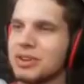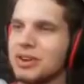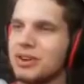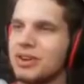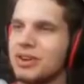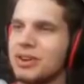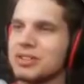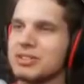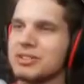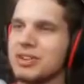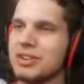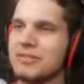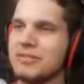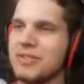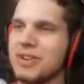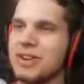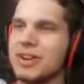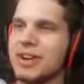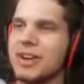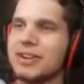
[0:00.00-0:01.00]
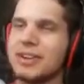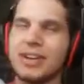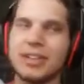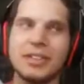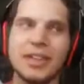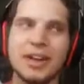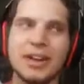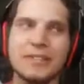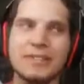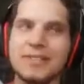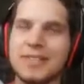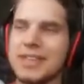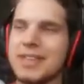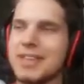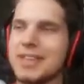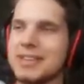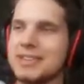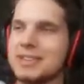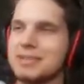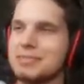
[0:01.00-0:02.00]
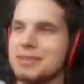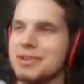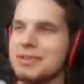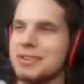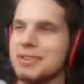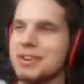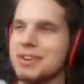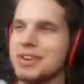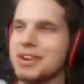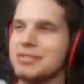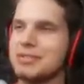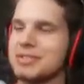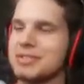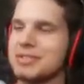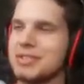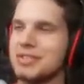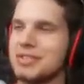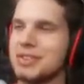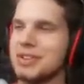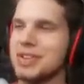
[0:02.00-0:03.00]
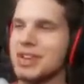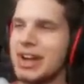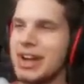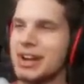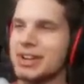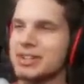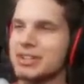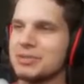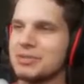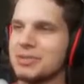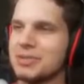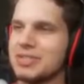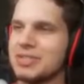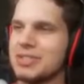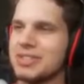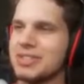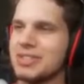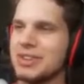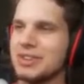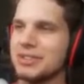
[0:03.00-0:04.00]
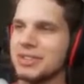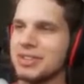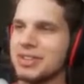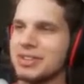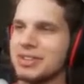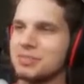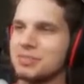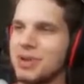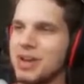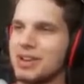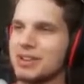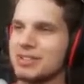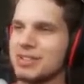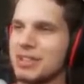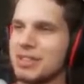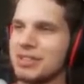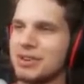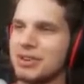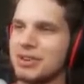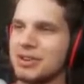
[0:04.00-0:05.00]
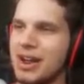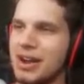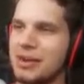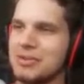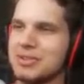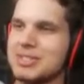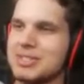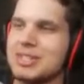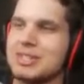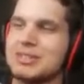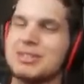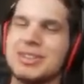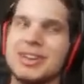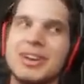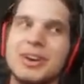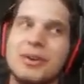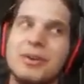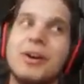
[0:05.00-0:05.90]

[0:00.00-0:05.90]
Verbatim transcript: Oh, also, I found out a lot of the speedrunning I was doing, I actually wasn't nearly as bad as I thought. I was just...